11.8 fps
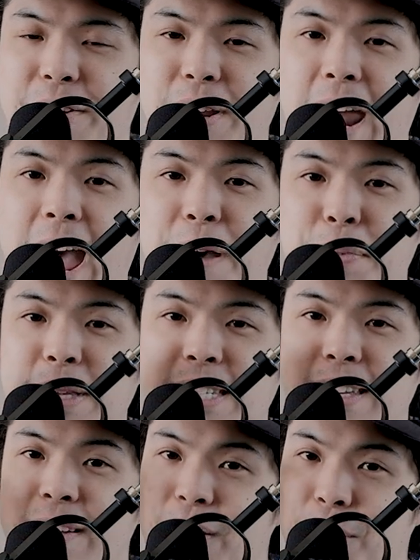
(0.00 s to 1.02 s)
what
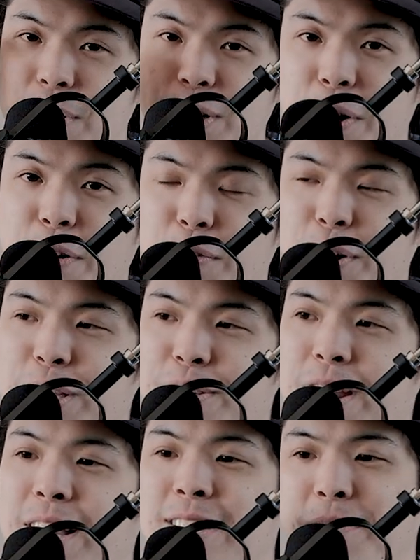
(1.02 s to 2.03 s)
happens when you over
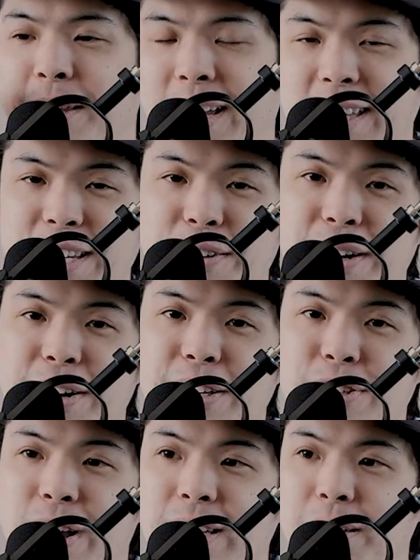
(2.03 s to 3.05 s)
extract something and then you under
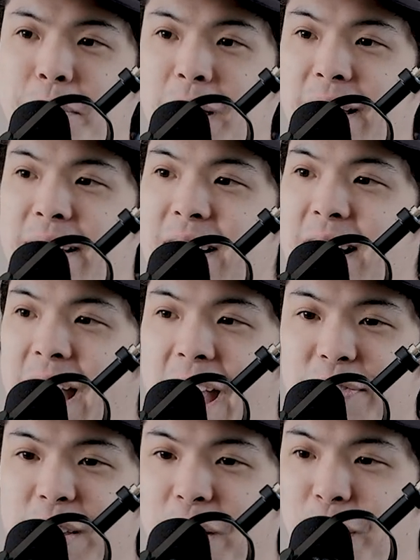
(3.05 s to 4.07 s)
extract something.
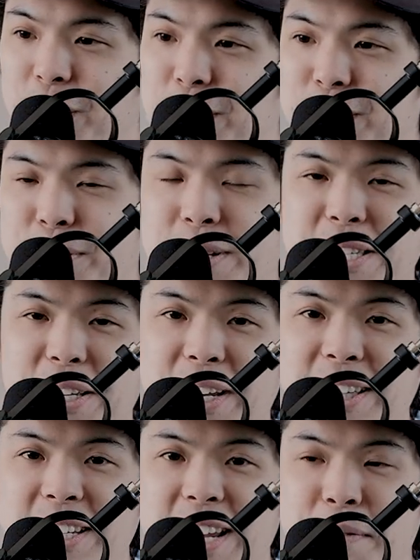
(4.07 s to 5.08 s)
And then all you do is look
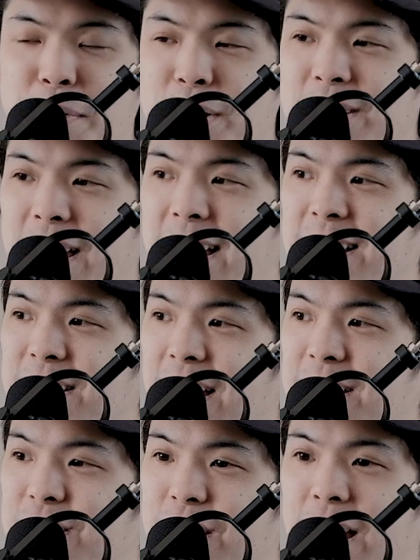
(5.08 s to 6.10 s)
at the numbers and
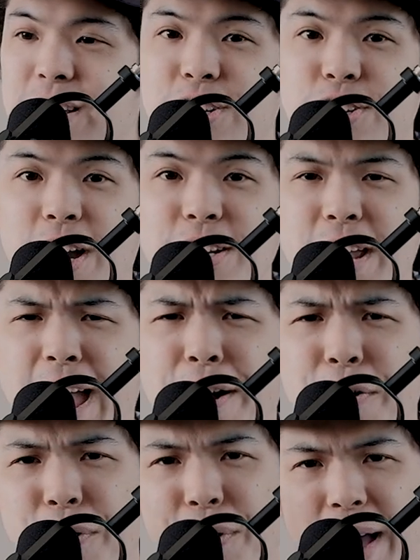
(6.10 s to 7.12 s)
judge
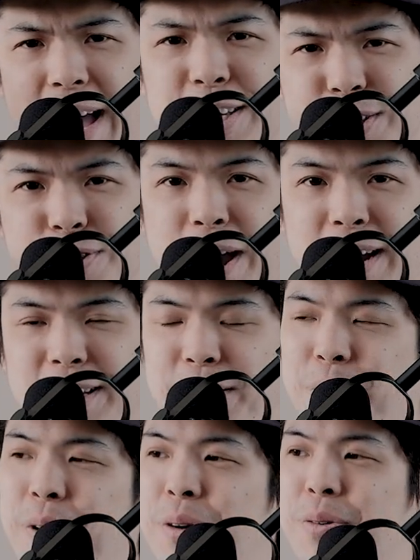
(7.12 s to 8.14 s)
how extracted,
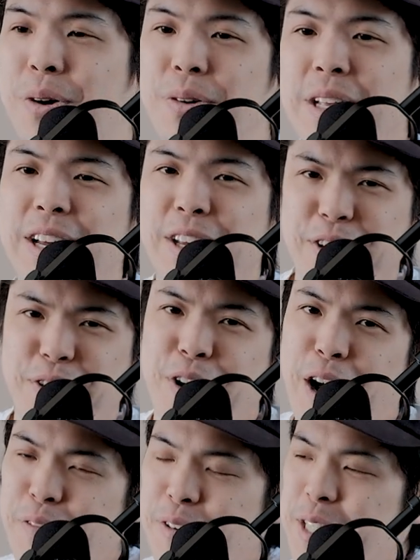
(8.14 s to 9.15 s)
quote unquote, your
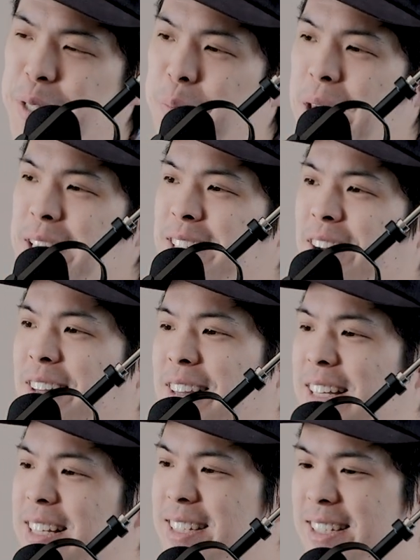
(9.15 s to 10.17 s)
coffee is based on
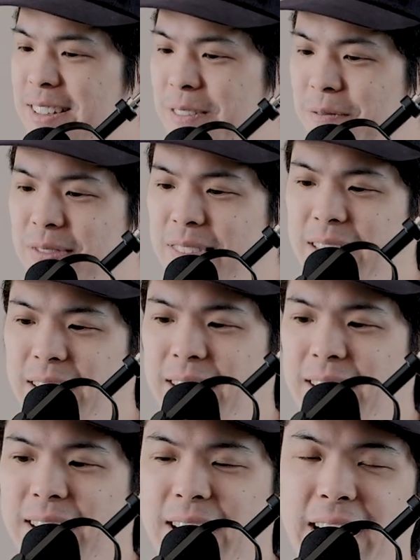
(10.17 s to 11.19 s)
these,
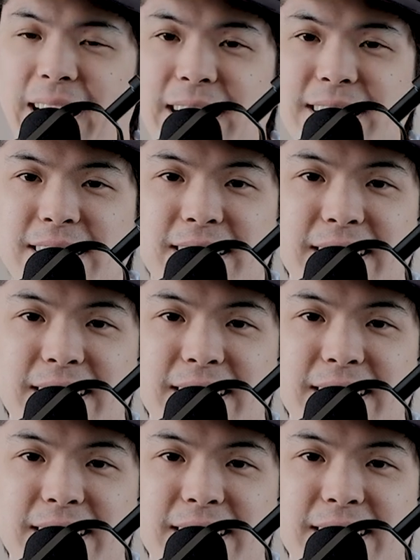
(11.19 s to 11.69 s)
I guess,